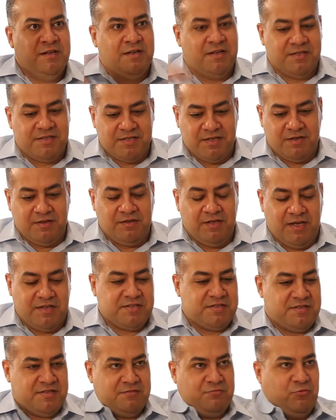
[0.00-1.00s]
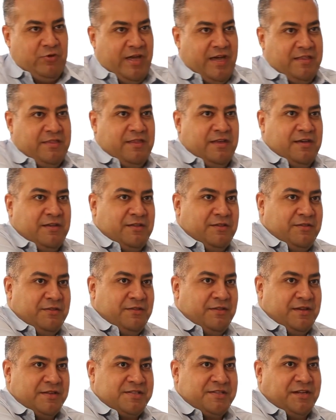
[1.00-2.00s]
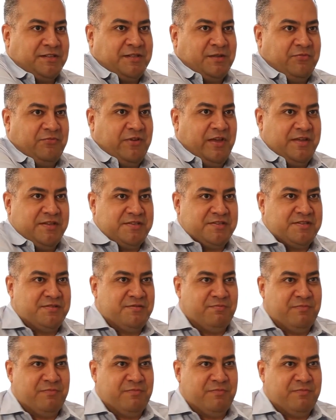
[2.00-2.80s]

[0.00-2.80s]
It's yes, we had the startup phase,